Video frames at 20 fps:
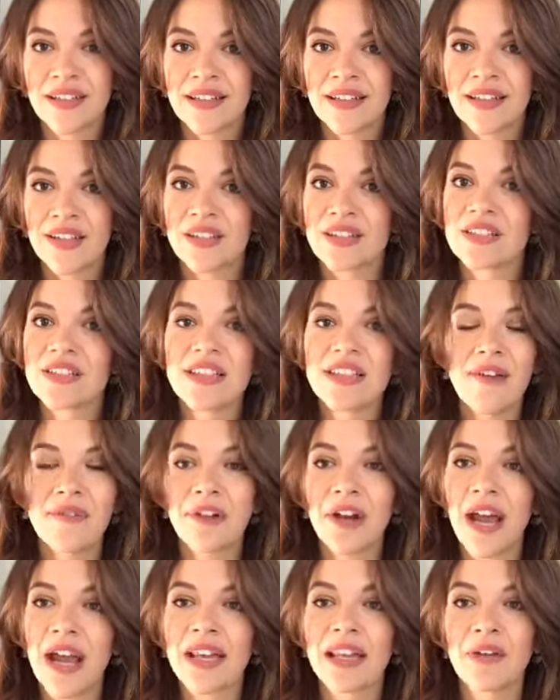There is
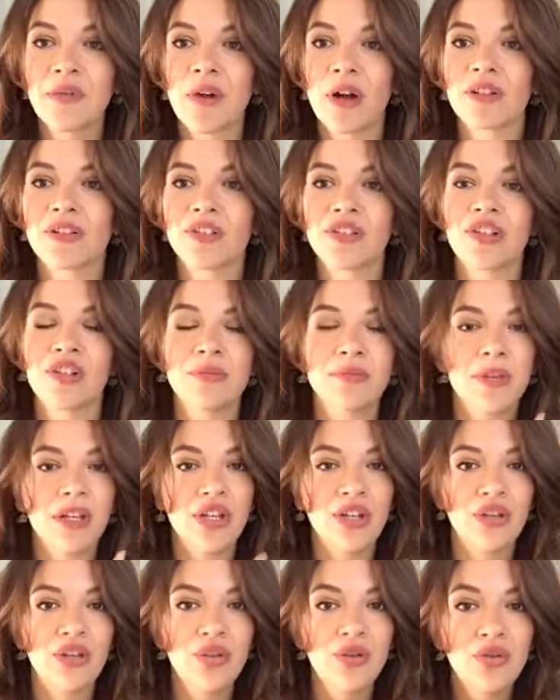never any wrong turn,
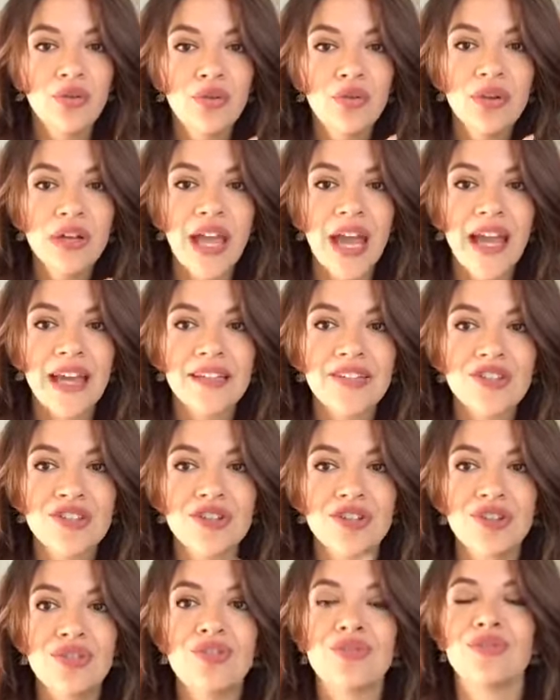but you get to
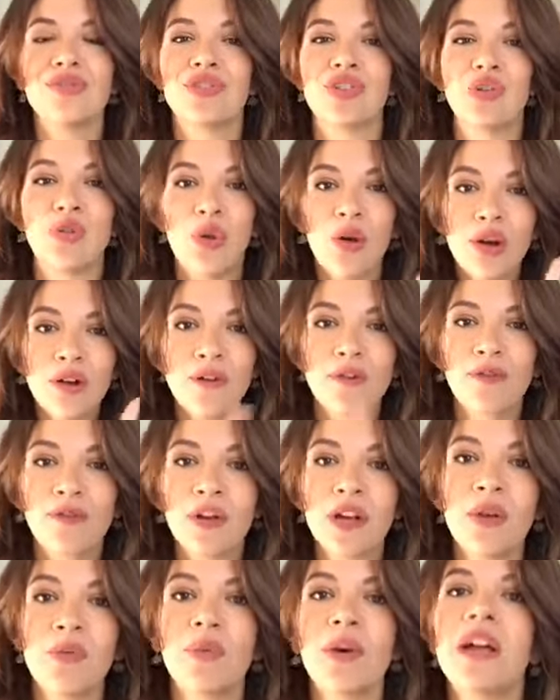choose. Your
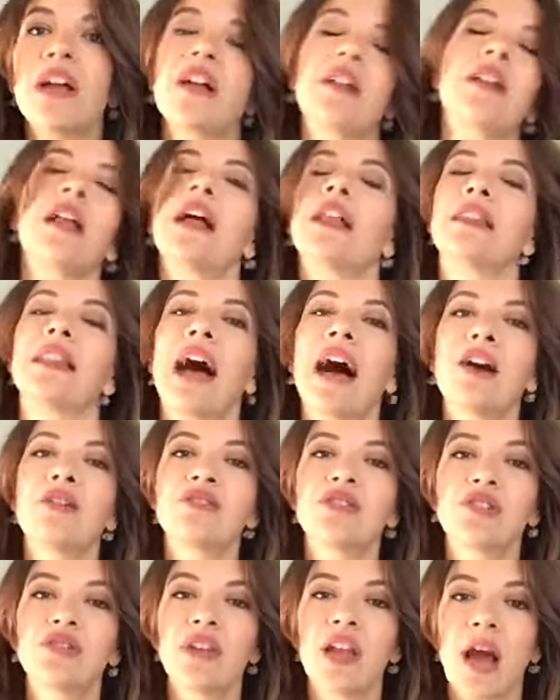free will
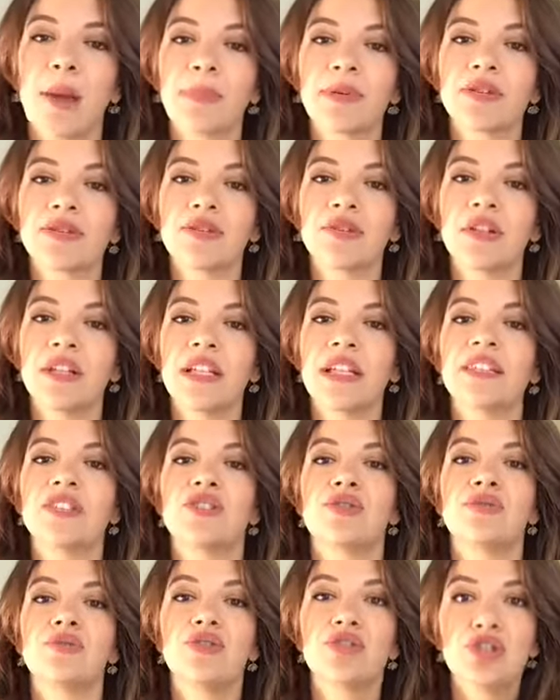allows you the opportunity
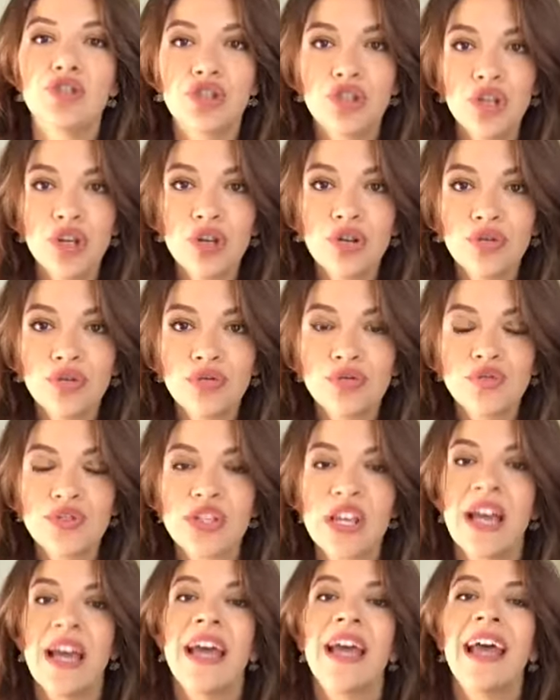to
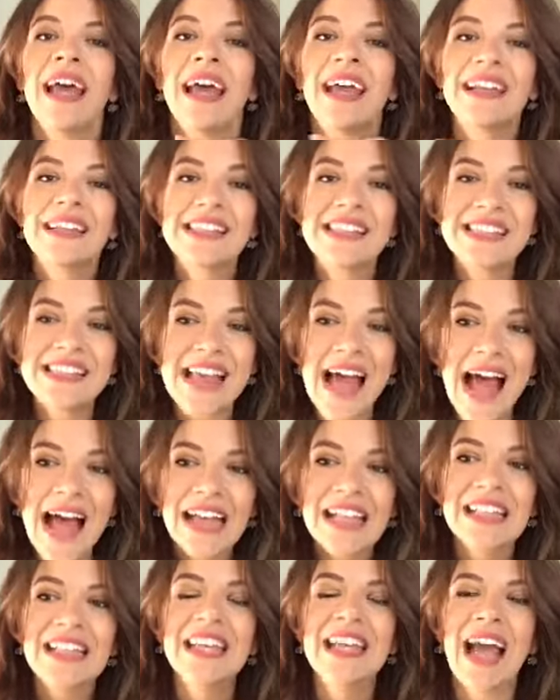choose
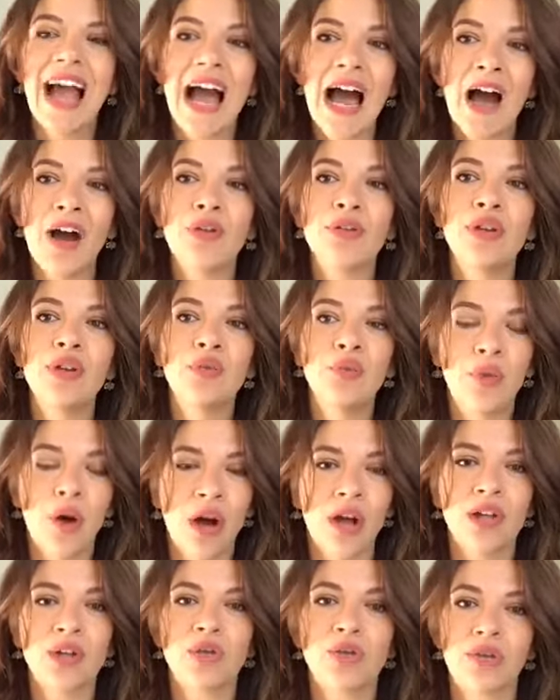exactly how you
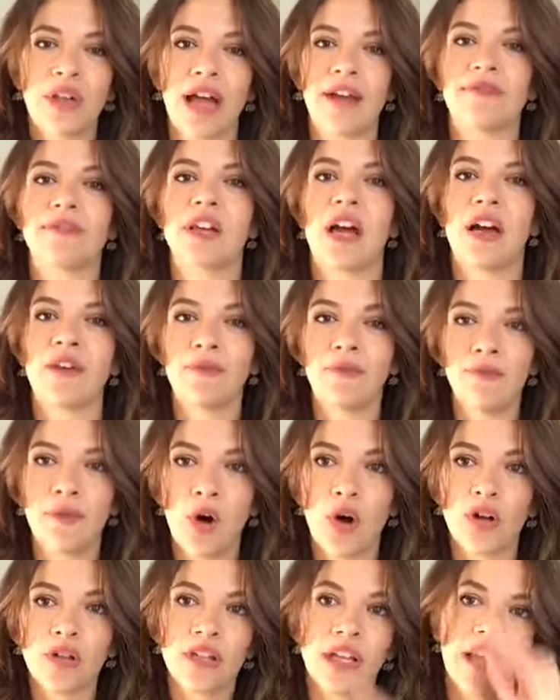want your life to
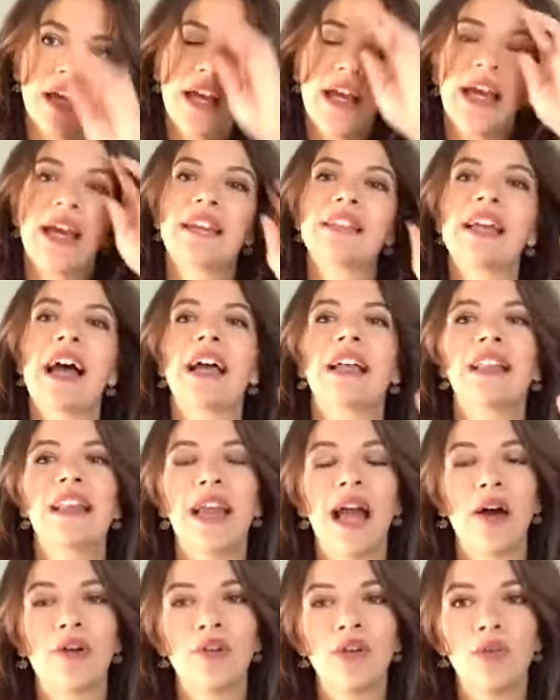unfold, exactly
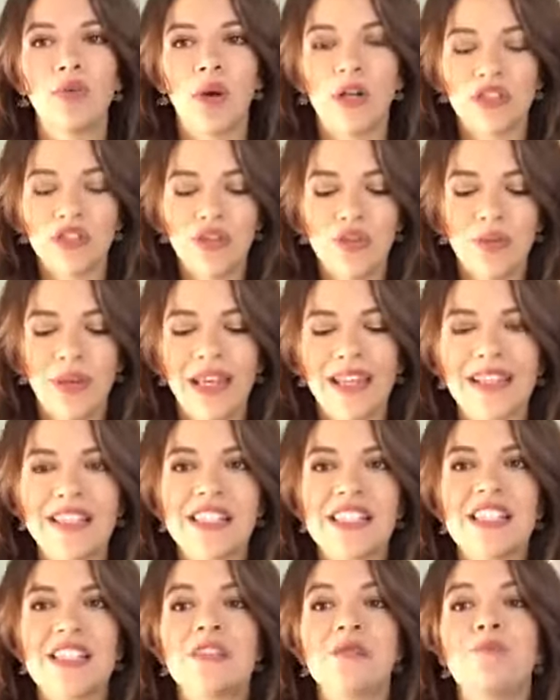how you want to
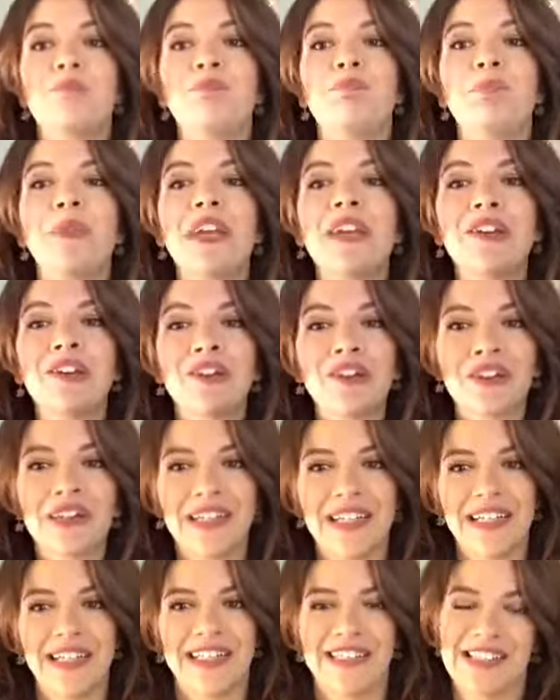
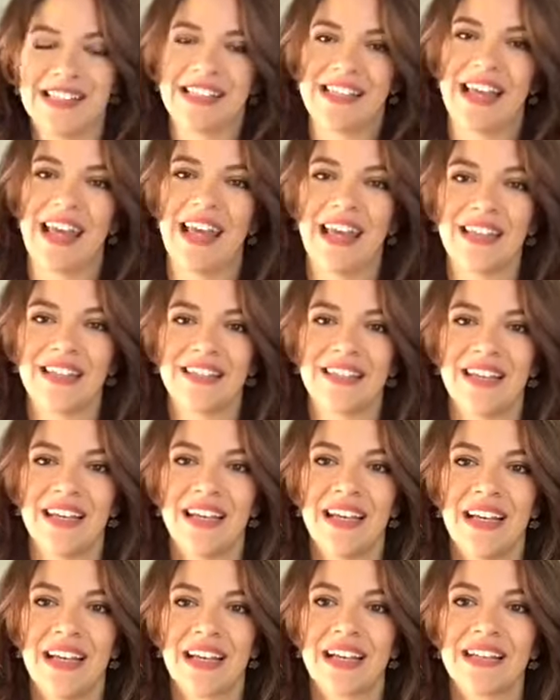experience it.
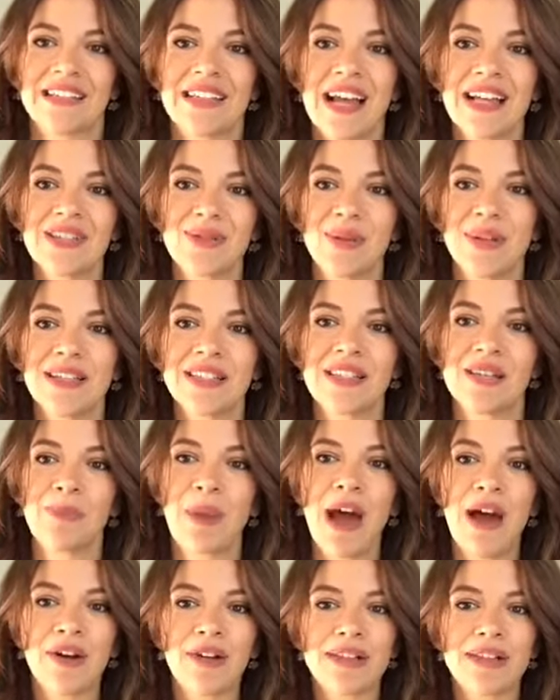Because that's what it's
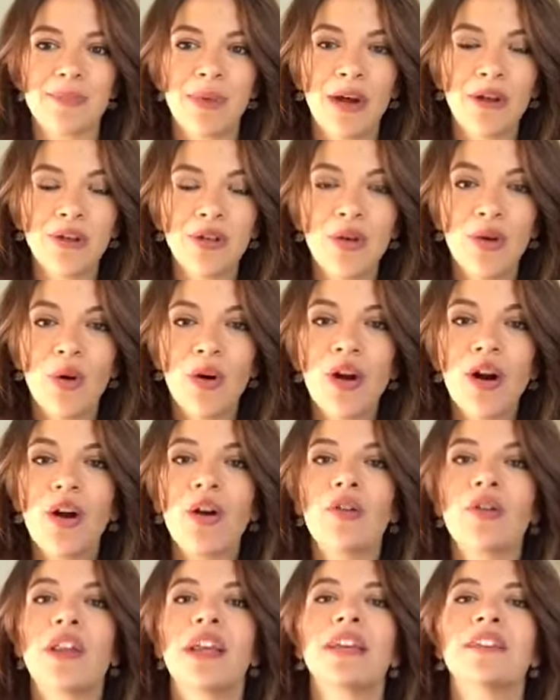about. It's about your
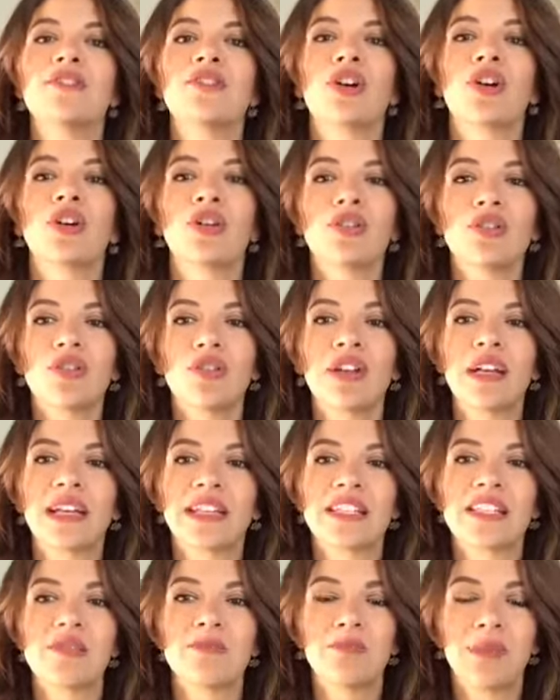own internal
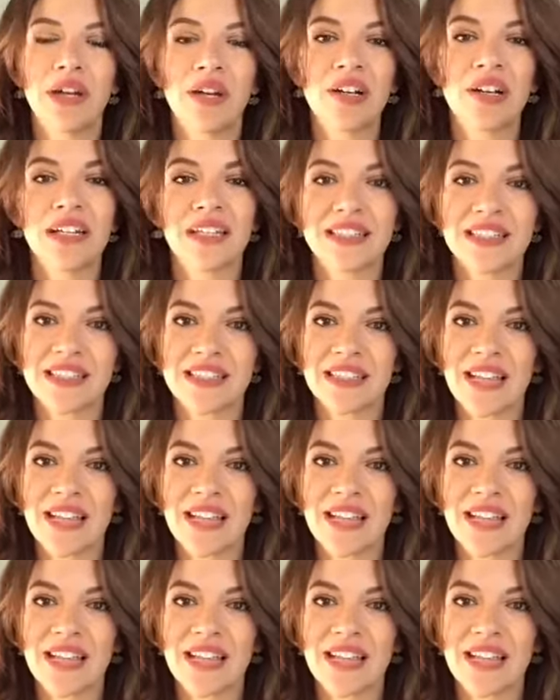experience, it's